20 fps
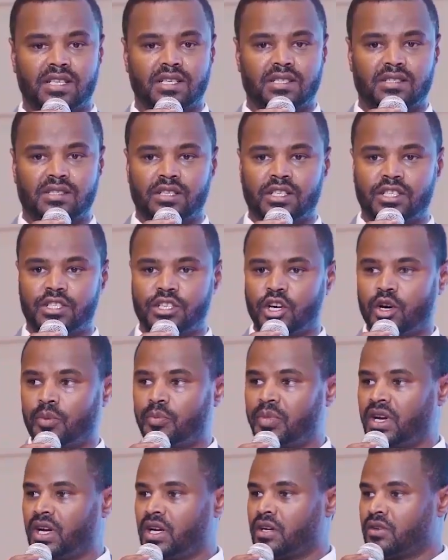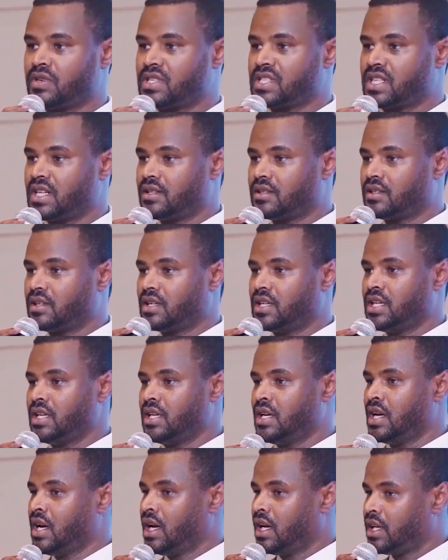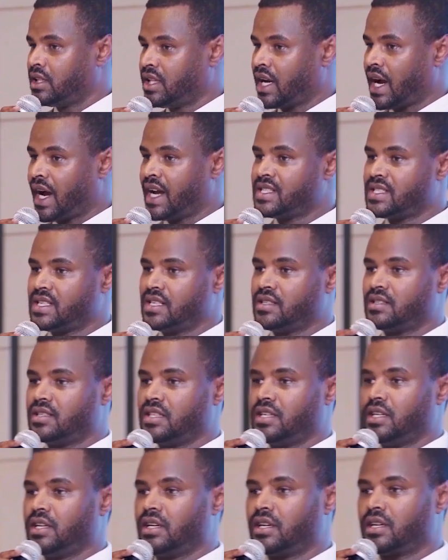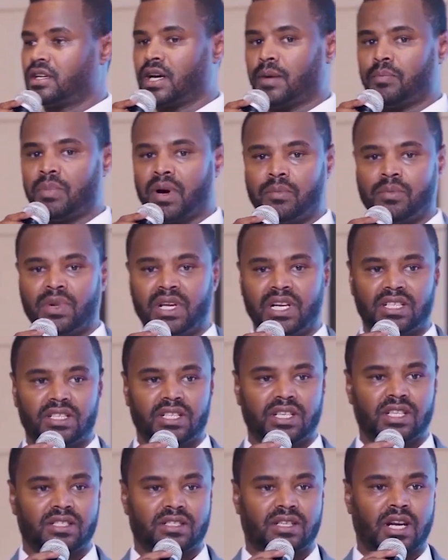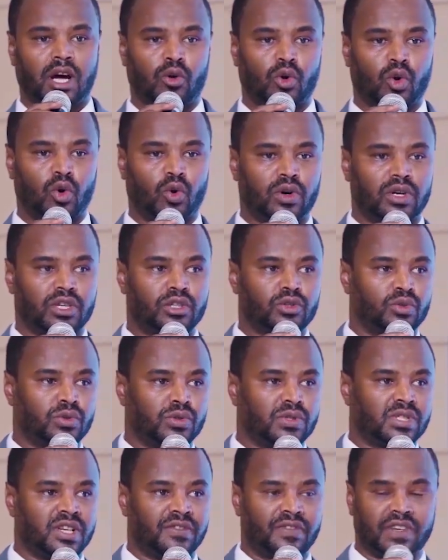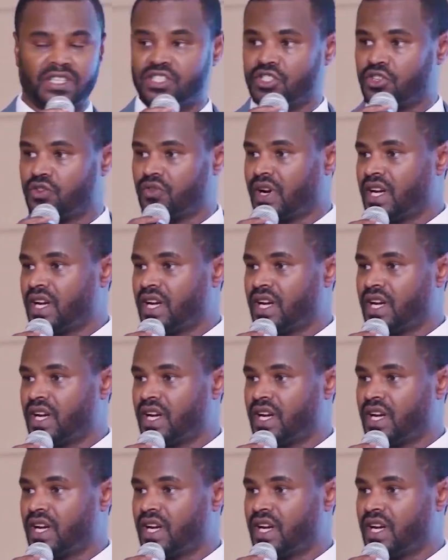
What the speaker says: skills in Ethiopia, recently, the ICT capability is now lowered to 7th